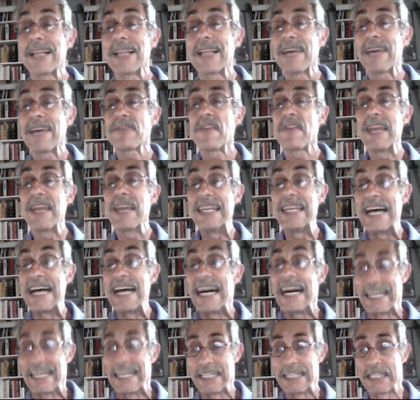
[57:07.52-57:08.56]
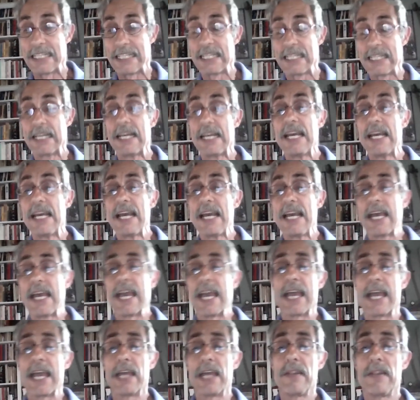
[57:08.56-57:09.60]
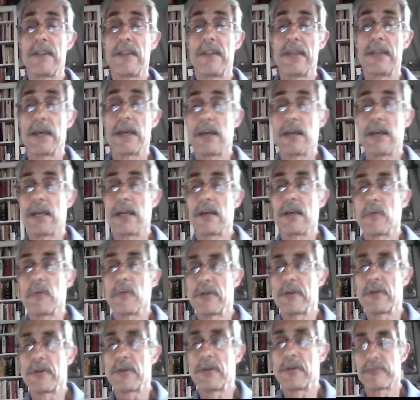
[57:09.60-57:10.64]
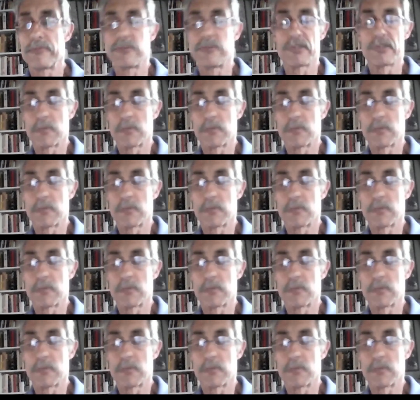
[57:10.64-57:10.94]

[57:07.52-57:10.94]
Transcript: after they died. And uh, we've, there's a